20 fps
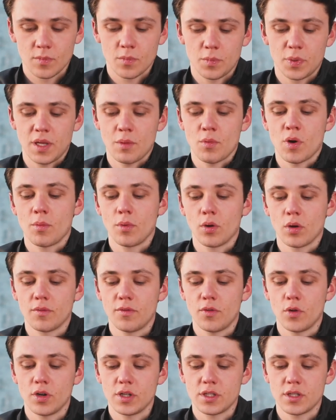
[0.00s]
But then what we're looking
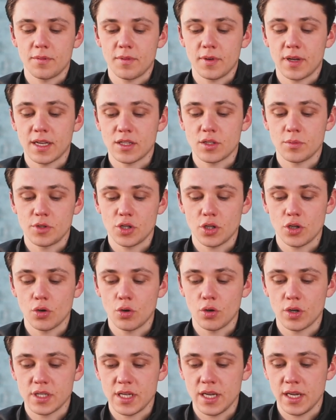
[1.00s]
for is to get some
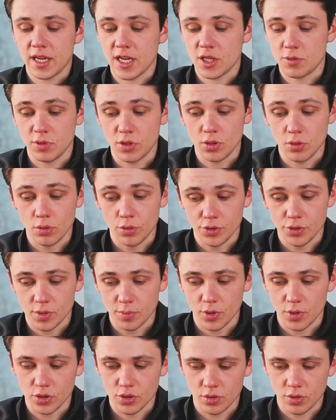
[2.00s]
security in case we do lose the
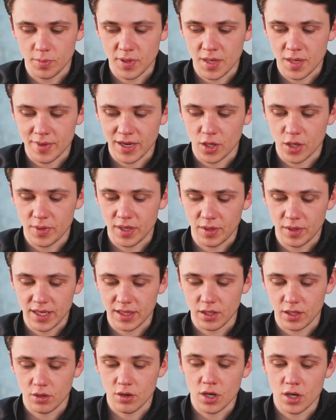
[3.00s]
ball, so the player might go in and
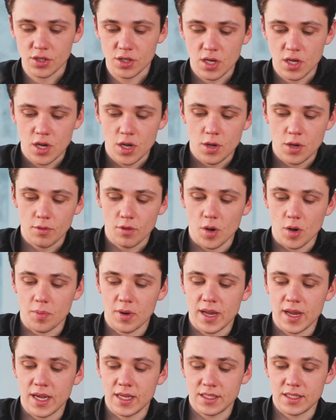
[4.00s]
get the cross. We've got
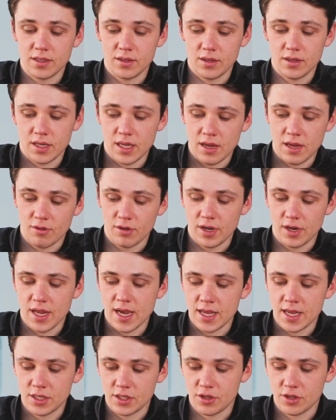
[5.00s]
players here on the
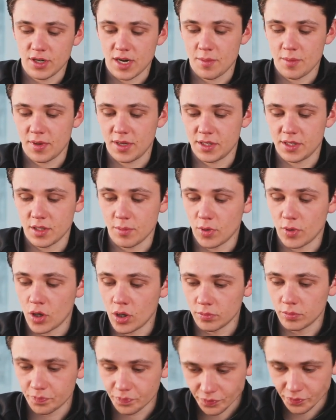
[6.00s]
edge to try and pinch the
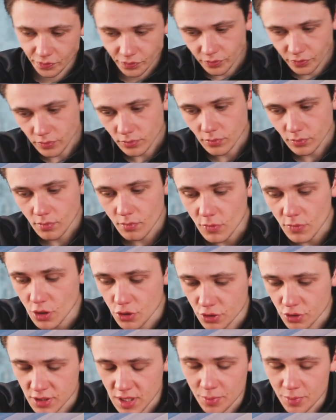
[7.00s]
ball.
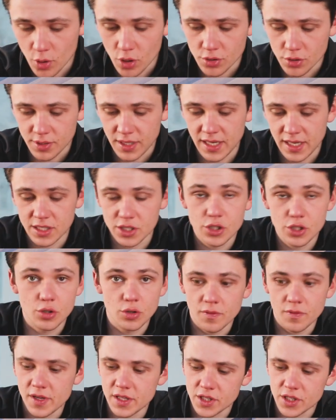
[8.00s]
As soon as that ball goes in here, it's
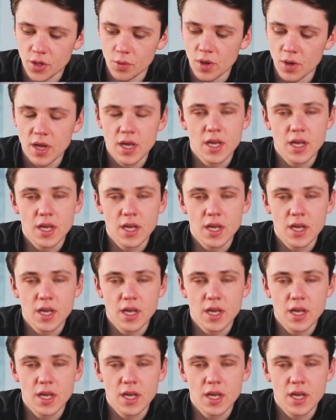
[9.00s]
2v2.